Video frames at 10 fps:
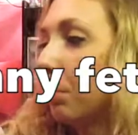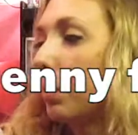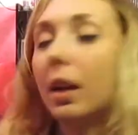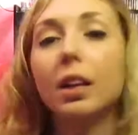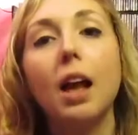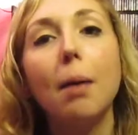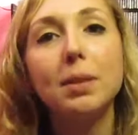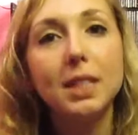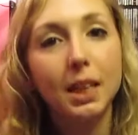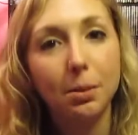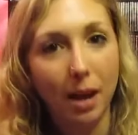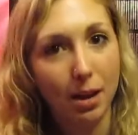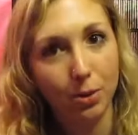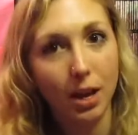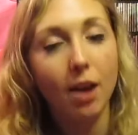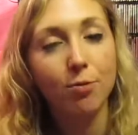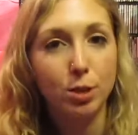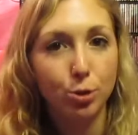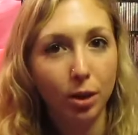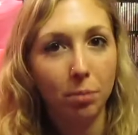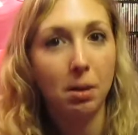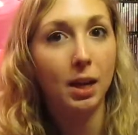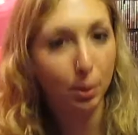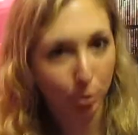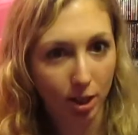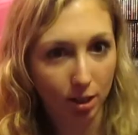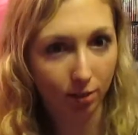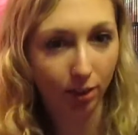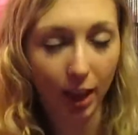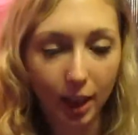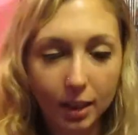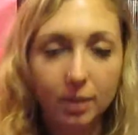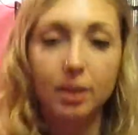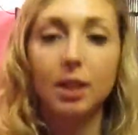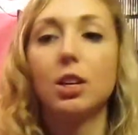but not busy in a bad way. I've been doing many productive things,